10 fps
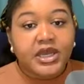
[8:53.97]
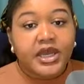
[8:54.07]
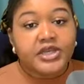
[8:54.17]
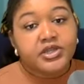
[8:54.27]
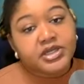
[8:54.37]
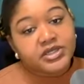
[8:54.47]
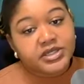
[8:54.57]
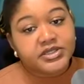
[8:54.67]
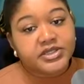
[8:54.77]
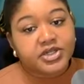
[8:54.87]
and you need to
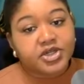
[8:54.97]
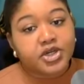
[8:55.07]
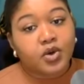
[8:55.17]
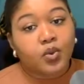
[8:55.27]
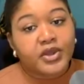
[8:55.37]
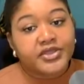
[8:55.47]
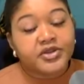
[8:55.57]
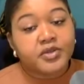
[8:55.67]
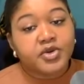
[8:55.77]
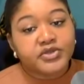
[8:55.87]
consider when
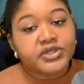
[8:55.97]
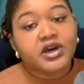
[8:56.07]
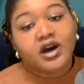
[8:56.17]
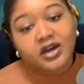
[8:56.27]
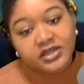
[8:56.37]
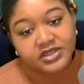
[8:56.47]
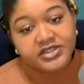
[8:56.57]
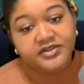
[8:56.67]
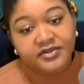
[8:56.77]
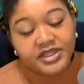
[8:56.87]
they're the most
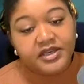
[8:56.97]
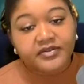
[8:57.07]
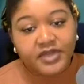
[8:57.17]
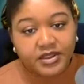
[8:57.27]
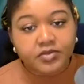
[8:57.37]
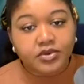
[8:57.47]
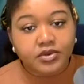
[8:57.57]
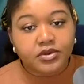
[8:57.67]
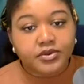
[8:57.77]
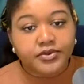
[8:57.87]
cognitively
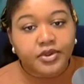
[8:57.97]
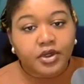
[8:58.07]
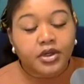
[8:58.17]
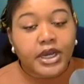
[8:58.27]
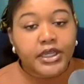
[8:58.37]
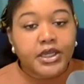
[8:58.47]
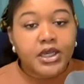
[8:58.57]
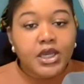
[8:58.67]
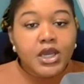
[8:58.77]
available. All right.